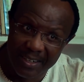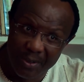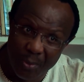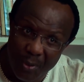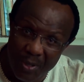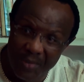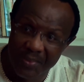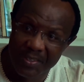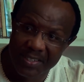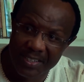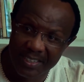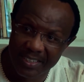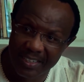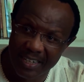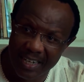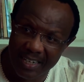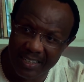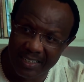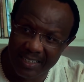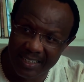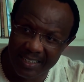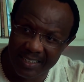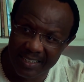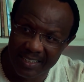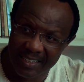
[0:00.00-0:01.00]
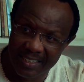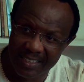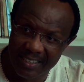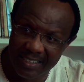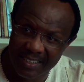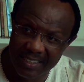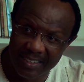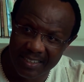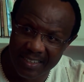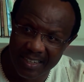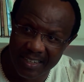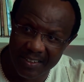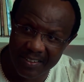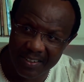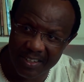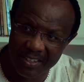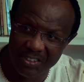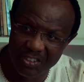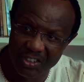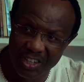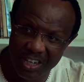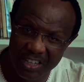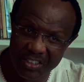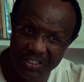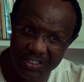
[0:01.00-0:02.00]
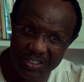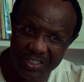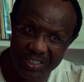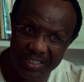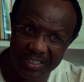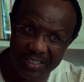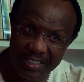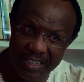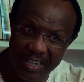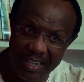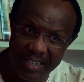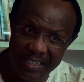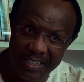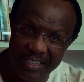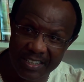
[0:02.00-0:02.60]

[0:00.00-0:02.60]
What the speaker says: when they started, they said that they're charging a